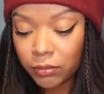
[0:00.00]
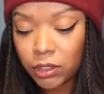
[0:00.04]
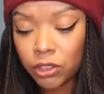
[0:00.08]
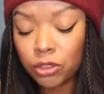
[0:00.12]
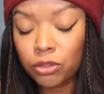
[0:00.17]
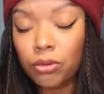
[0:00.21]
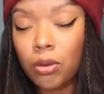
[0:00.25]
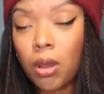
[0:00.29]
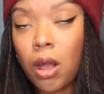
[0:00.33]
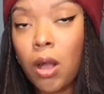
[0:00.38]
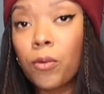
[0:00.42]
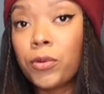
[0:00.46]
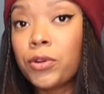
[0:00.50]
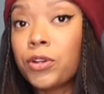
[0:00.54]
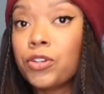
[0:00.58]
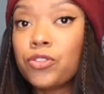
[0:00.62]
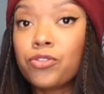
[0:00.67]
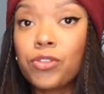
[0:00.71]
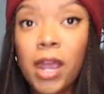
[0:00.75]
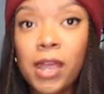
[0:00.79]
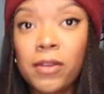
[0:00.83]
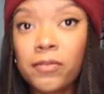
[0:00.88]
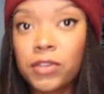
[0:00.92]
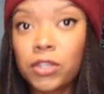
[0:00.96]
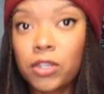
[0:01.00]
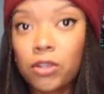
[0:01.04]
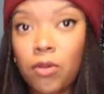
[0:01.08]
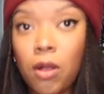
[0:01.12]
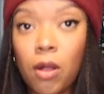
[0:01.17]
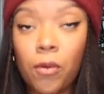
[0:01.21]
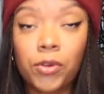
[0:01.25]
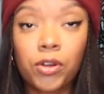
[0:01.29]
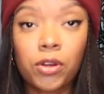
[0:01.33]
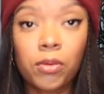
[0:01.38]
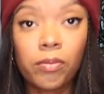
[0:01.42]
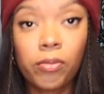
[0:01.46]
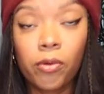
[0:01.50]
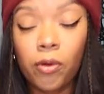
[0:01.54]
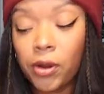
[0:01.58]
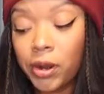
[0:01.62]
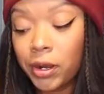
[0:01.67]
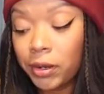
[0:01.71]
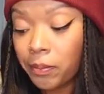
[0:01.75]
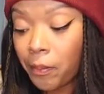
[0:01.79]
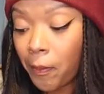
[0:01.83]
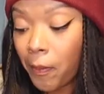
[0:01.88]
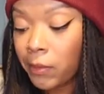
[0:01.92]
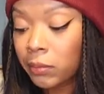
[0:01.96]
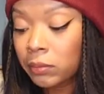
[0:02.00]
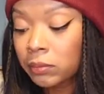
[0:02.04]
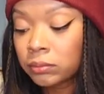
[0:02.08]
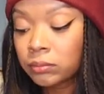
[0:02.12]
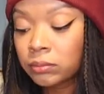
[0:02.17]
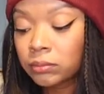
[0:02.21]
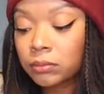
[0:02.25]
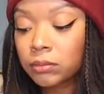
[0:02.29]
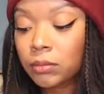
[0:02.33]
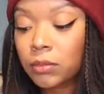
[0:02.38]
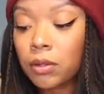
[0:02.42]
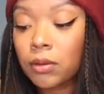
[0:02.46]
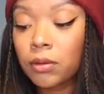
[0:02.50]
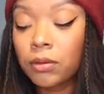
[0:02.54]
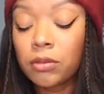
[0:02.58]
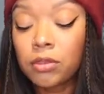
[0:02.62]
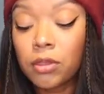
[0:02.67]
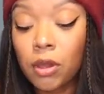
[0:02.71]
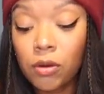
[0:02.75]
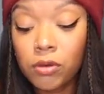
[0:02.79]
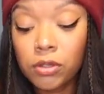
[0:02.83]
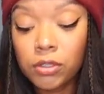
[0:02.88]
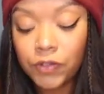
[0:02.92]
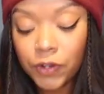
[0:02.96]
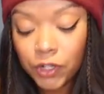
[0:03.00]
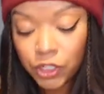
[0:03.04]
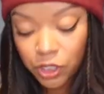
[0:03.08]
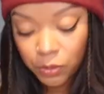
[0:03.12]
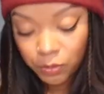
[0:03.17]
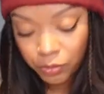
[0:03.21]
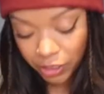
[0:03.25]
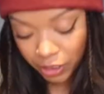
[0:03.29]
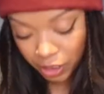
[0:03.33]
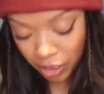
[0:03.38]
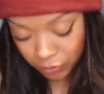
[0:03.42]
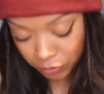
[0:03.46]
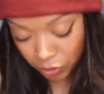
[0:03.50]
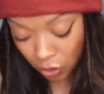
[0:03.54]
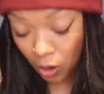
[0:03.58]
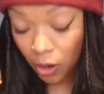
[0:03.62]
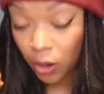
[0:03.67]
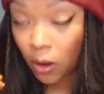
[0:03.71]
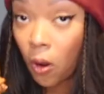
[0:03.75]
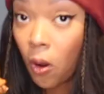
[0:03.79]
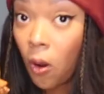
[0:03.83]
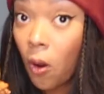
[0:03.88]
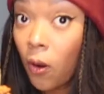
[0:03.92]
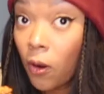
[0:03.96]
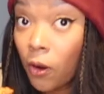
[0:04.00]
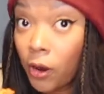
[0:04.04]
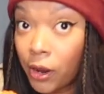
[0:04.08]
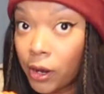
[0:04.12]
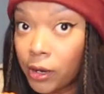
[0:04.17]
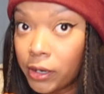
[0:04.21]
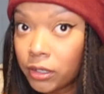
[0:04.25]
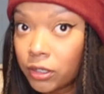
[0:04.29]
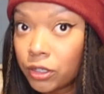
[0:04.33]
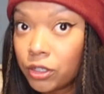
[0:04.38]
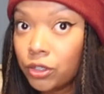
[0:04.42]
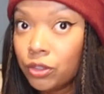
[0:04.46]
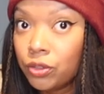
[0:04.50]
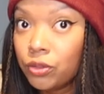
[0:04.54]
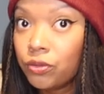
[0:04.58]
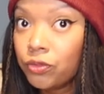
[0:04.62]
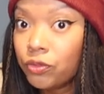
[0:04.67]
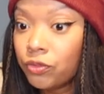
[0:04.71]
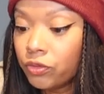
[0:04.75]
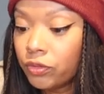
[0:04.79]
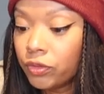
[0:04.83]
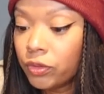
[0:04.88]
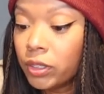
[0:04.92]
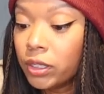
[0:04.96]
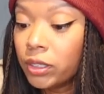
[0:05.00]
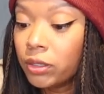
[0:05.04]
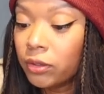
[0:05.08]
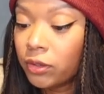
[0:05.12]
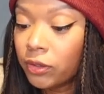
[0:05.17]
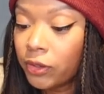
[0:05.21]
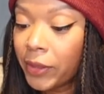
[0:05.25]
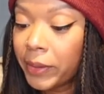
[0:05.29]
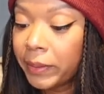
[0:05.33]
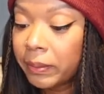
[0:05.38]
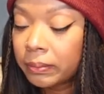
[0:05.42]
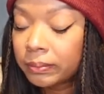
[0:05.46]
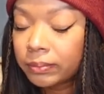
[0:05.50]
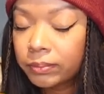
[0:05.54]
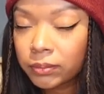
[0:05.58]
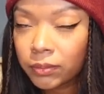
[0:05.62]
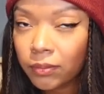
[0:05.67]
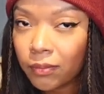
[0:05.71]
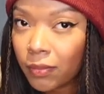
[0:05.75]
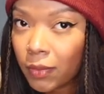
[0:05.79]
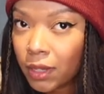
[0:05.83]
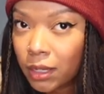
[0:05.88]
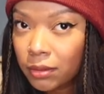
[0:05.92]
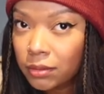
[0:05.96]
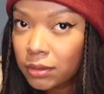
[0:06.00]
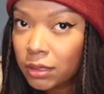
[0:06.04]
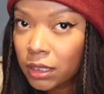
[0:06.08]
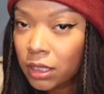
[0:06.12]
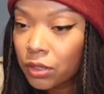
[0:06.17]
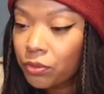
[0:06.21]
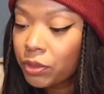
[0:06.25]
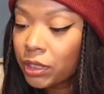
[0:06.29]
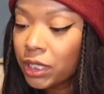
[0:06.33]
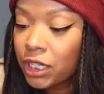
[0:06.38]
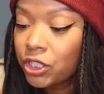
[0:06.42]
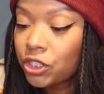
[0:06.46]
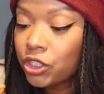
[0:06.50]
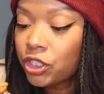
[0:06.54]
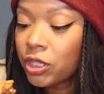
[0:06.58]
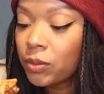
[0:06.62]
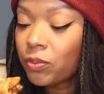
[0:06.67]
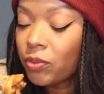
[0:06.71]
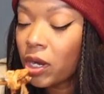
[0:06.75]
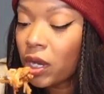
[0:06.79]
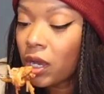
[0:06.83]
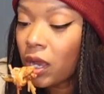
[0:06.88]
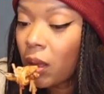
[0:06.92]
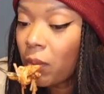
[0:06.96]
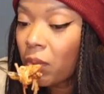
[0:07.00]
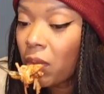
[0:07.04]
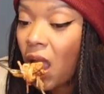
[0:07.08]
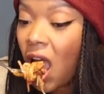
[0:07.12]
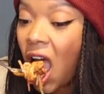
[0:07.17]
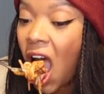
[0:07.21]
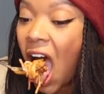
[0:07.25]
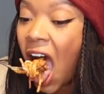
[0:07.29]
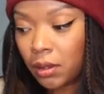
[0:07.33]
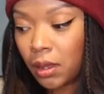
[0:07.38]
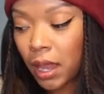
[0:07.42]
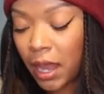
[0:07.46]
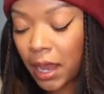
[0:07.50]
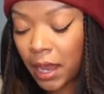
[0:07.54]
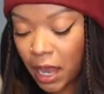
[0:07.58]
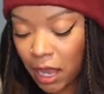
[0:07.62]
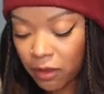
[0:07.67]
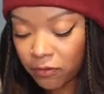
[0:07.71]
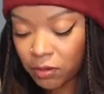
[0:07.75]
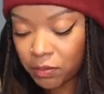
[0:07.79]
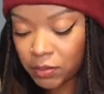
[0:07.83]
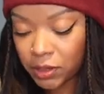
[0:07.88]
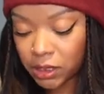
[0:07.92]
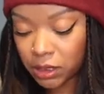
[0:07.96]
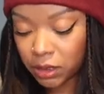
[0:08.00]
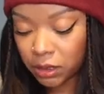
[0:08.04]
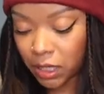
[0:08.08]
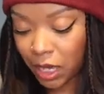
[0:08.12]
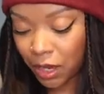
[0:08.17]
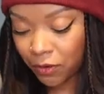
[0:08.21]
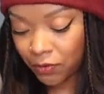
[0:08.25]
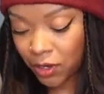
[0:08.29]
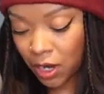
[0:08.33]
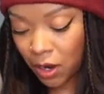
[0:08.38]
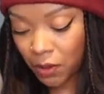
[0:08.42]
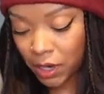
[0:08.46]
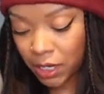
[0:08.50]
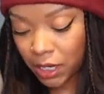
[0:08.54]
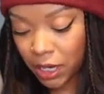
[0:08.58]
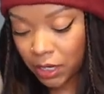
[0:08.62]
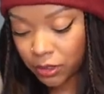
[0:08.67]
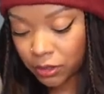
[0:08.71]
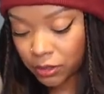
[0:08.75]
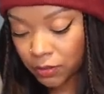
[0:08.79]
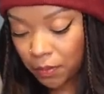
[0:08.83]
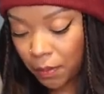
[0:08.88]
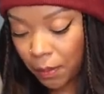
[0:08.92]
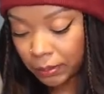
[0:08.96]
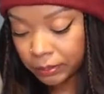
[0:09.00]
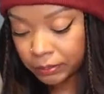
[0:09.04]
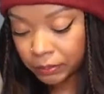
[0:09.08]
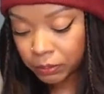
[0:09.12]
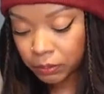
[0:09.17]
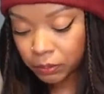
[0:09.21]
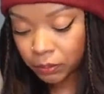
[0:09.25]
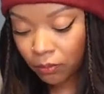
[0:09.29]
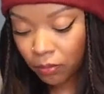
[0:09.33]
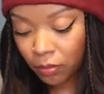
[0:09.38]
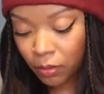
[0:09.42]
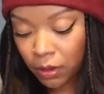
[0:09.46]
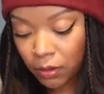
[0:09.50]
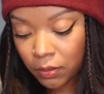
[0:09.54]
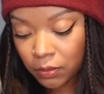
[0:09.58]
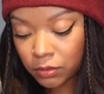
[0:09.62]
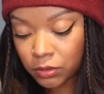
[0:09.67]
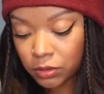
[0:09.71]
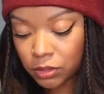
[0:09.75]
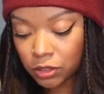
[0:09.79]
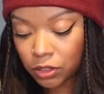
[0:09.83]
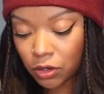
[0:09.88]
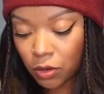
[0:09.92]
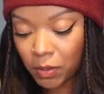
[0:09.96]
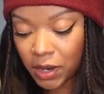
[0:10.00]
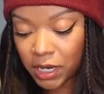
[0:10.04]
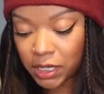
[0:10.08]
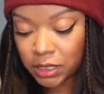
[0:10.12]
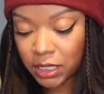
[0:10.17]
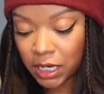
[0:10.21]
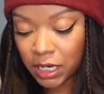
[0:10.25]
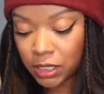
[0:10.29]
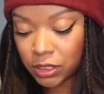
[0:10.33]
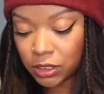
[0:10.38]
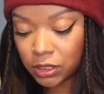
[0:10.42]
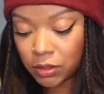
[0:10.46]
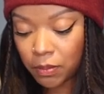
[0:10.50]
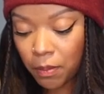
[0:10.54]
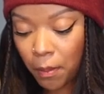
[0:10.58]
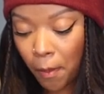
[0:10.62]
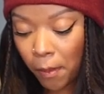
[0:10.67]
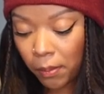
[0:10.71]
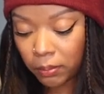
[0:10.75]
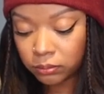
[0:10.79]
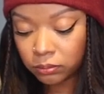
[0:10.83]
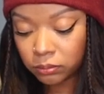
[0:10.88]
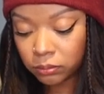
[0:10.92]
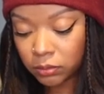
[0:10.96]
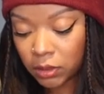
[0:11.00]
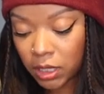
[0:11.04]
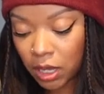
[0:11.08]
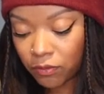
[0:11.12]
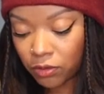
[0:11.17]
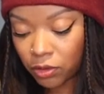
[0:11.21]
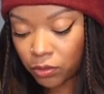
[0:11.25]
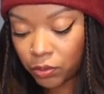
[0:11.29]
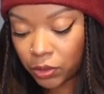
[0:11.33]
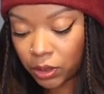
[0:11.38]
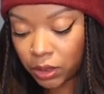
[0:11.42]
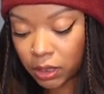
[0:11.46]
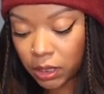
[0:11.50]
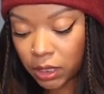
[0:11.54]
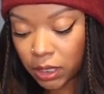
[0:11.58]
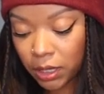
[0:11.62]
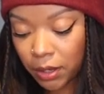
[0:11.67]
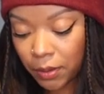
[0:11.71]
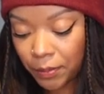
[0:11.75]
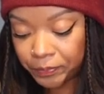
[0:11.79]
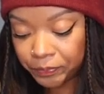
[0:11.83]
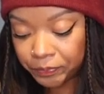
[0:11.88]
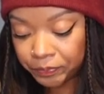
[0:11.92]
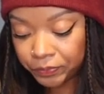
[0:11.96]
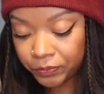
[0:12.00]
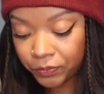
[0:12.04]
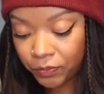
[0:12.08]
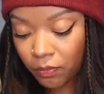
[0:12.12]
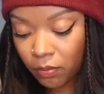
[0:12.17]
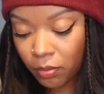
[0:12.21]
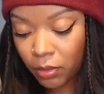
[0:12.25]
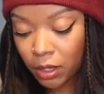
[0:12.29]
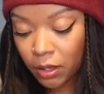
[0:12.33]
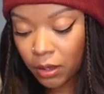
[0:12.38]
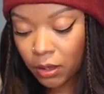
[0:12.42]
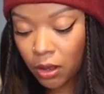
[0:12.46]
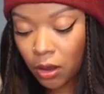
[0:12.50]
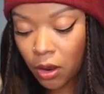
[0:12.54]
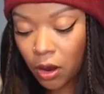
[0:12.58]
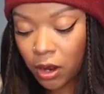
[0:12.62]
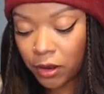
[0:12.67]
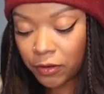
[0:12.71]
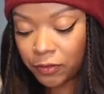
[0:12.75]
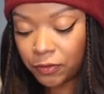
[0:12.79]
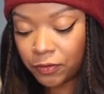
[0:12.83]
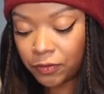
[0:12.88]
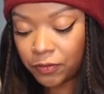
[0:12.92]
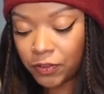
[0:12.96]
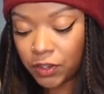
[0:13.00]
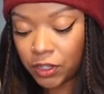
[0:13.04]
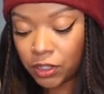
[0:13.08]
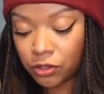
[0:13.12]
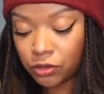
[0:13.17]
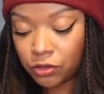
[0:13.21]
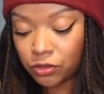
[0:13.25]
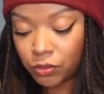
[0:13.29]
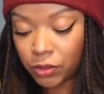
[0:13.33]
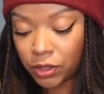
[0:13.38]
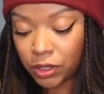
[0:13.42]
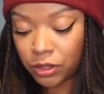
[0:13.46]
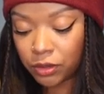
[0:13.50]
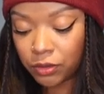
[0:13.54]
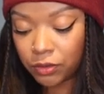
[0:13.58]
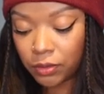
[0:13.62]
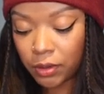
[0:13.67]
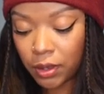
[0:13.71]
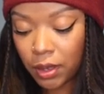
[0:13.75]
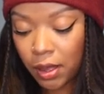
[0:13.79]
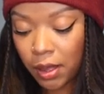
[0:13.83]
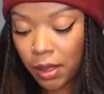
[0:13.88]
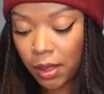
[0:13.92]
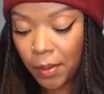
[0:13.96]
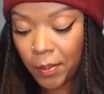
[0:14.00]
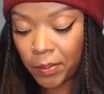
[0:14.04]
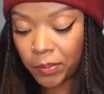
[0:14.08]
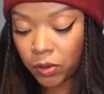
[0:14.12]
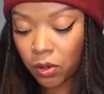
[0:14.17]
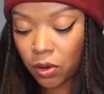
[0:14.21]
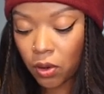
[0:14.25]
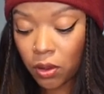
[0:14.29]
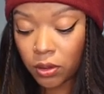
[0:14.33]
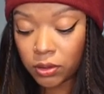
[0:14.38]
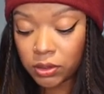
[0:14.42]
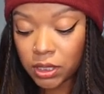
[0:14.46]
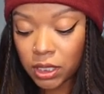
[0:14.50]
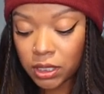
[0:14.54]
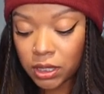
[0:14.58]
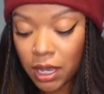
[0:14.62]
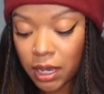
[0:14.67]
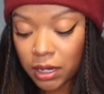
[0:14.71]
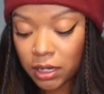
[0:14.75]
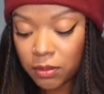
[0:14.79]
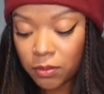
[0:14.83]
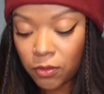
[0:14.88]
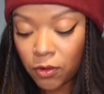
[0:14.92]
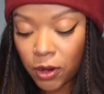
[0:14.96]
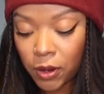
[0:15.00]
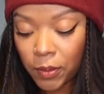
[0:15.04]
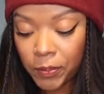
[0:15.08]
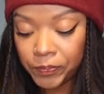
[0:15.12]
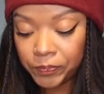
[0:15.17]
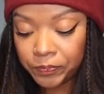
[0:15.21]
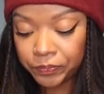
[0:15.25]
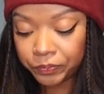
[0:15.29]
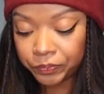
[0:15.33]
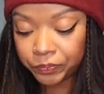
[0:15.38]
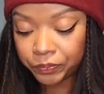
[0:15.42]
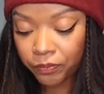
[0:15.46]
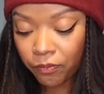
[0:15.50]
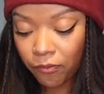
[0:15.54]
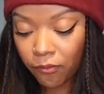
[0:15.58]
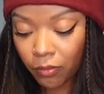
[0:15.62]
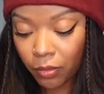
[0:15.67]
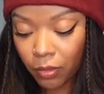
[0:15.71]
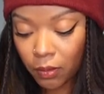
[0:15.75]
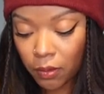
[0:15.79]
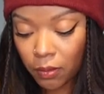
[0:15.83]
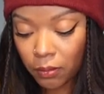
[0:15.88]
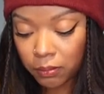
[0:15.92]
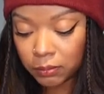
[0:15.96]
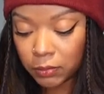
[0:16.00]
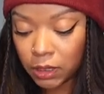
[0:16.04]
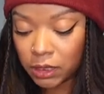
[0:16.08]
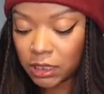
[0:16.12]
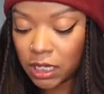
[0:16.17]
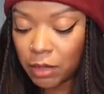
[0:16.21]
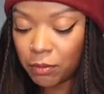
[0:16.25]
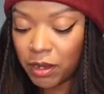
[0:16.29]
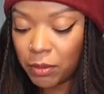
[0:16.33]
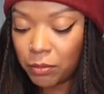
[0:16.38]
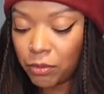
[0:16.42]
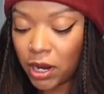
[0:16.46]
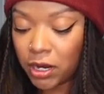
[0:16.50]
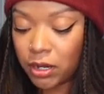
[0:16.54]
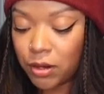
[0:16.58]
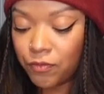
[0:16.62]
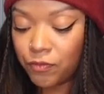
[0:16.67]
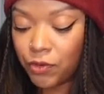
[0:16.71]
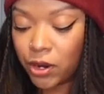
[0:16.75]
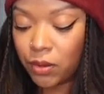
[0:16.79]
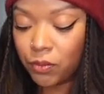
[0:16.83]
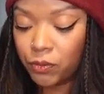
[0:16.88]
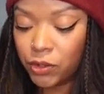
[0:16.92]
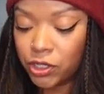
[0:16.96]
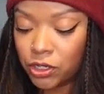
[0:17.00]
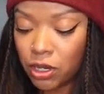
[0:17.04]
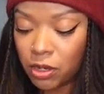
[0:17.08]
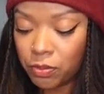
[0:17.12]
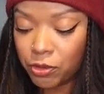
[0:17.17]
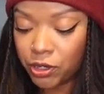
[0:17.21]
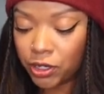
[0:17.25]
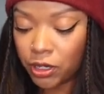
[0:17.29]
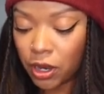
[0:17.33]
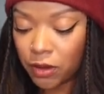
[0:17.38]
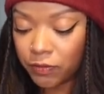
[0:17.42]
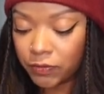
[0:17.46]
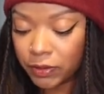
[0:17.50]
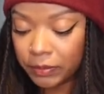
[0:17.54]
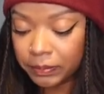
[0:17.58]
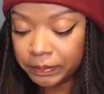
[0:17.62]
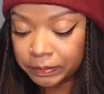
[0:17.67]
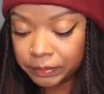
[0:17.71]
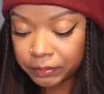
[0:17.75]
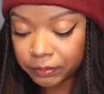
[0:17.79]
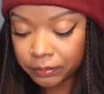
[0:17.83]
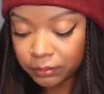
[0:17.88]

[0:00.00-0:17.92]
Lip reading: You call when you're driving, you call when you're bored. Those friendship breakups are hard because you feel them. It's like a relationship breakup. I have a busy life now, I guess. So my days never really are filled with calls like that anymore. Except my pregnant friend. We talk pretty often.